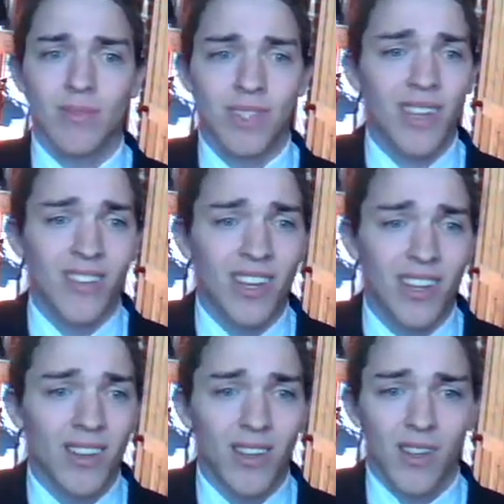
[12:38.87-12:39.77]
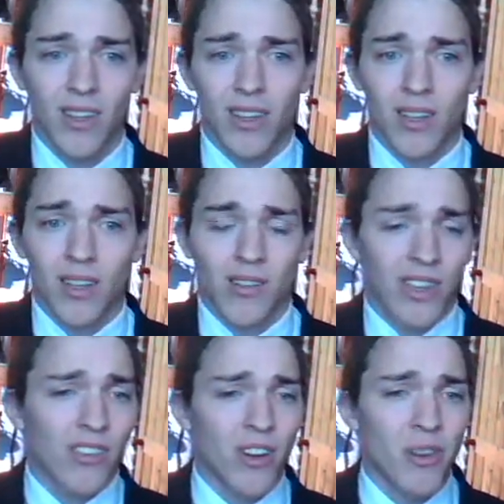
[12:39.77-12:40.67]
That's it.
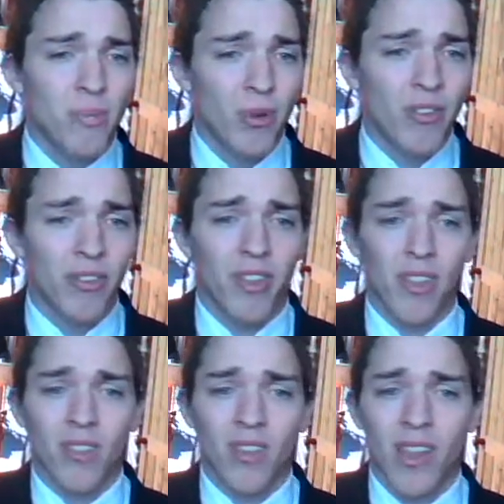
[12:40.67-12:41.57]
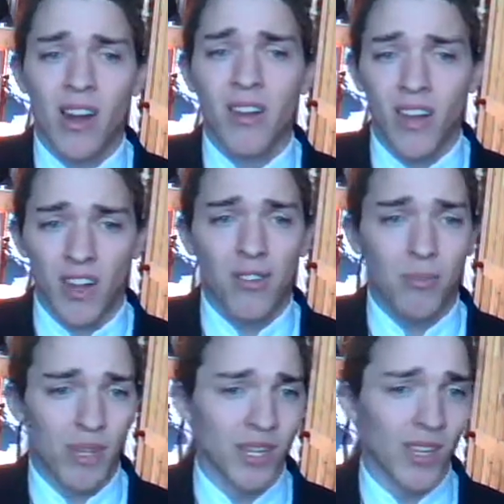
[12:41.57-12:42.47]
That's the only proof of there not
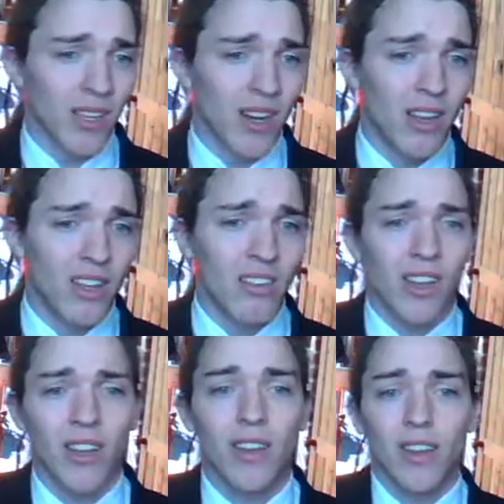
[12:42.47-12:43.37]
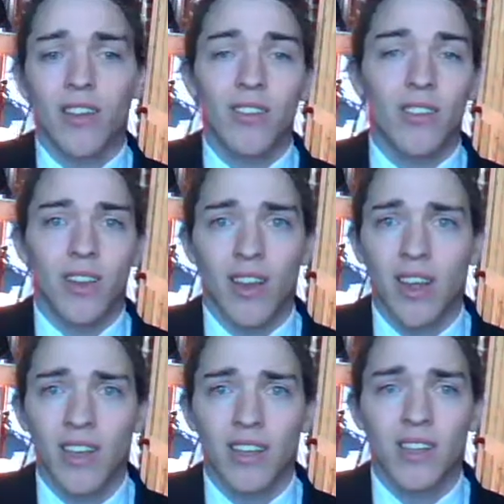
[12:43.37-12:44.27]
being a God, is that it is
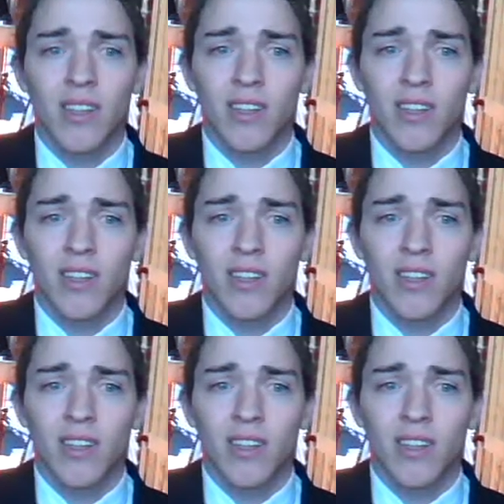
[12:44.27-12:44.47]
unlikely.